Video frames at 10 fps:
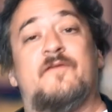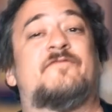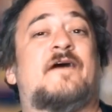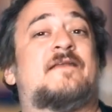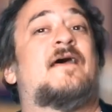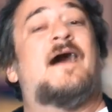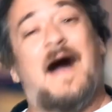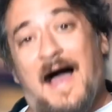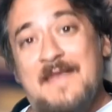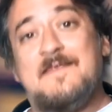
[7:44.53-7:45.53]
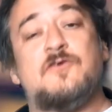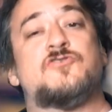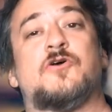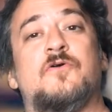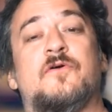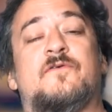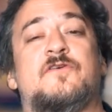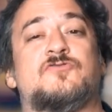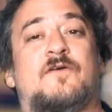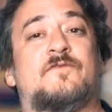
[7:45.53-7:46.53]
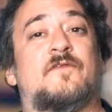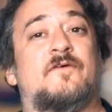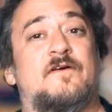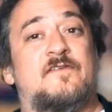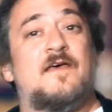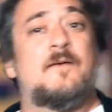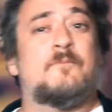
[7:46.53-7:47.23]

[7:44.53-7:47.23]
In fact, I think you should go to your teacher after the class,